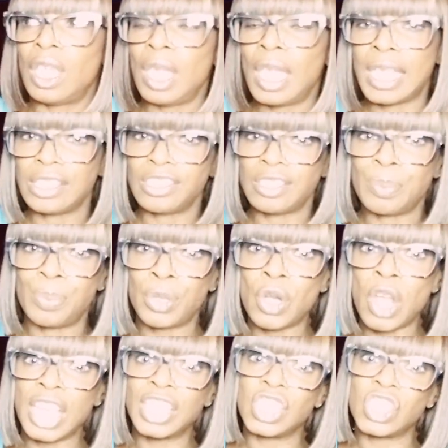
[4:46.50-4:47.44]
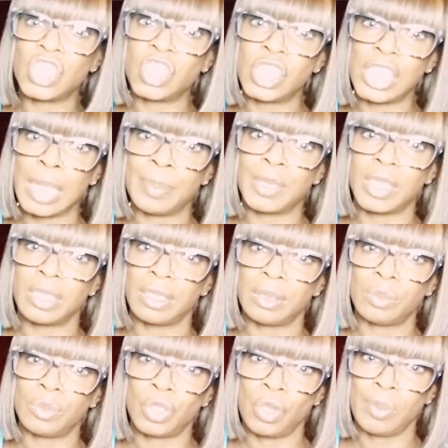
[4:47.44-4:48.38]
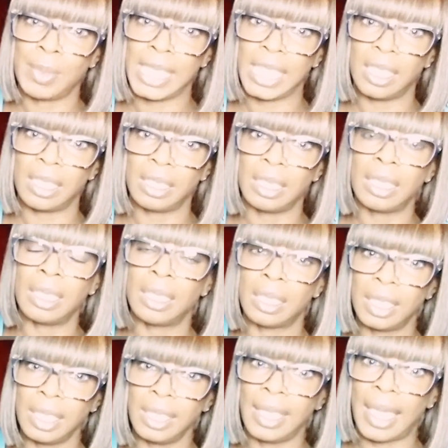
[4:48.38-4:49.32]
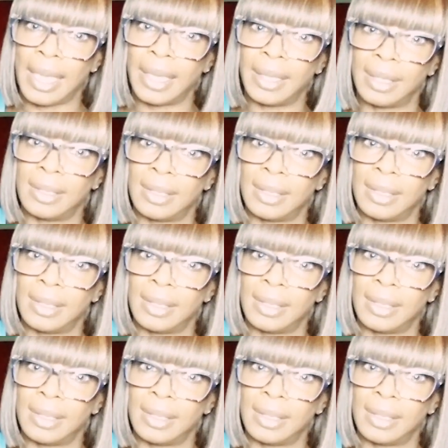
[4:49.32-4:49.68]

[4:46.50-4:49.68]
had some piranhas shipped to me. Yeah.